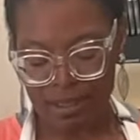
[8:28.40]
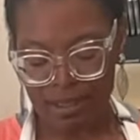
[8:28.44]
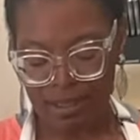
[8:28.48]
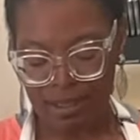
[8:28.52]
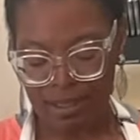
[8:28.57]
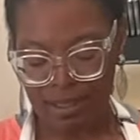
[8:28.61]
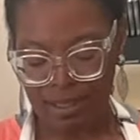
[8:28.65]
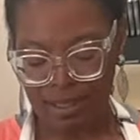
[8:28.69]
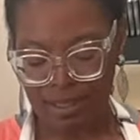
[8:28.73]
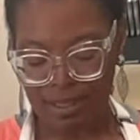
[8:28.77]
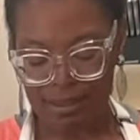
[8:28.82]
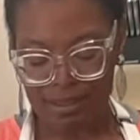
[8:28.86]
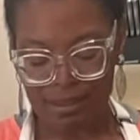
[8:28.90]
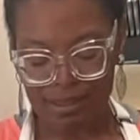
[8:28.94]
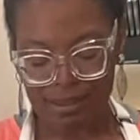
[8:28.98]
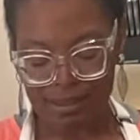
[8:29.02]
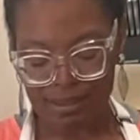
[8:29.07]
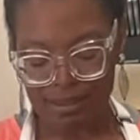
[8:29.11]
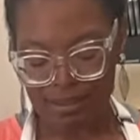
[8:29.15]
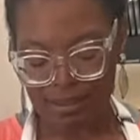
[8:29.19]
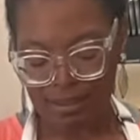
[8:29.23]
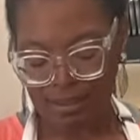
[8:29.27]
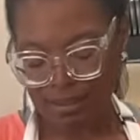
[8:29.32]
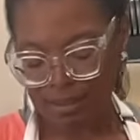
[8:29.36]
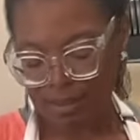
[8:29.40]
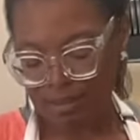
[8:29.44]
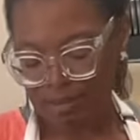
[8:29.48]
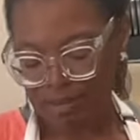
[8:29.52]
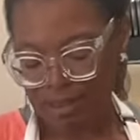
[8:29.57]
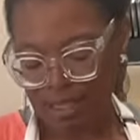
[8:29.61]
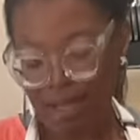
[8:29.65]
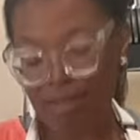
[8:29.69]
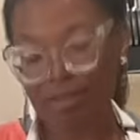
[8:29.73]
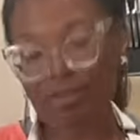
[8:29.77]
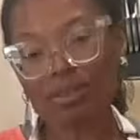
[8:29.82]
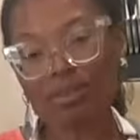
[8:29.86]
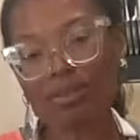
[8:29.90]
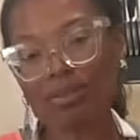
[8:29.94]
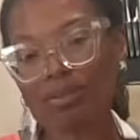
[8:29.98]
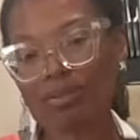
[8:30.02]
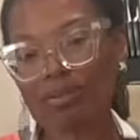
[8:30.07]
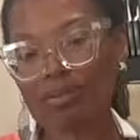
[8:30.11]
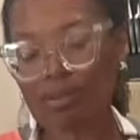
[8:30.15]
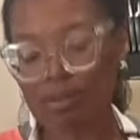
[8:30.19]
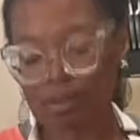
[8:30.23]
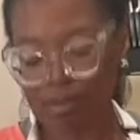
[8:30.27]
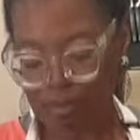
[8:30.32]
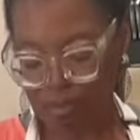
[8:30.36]
And sometimes,
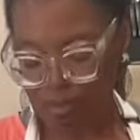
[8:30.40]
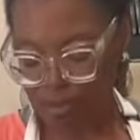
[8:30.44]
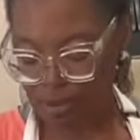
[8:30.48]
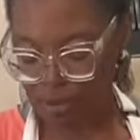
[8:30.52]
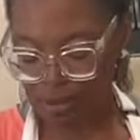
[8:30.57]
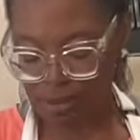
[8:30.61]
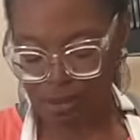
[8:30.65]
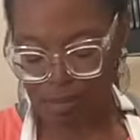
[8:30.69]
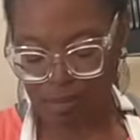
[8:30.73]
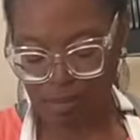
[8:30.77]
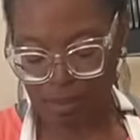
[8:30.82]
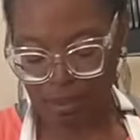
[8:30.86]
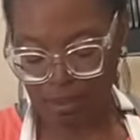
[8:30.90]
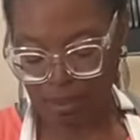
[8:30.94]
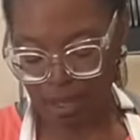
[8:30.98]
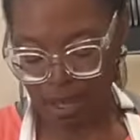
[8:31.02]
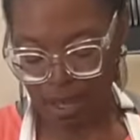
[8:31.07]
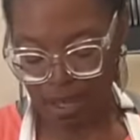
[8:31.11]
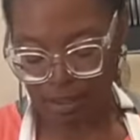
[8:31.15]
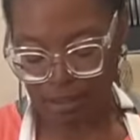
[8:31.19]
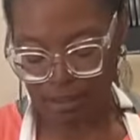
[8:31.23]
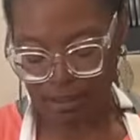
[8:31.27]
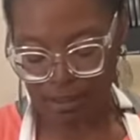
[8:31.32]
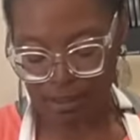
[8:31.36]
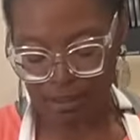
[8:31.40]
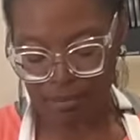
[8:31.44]
just being honest,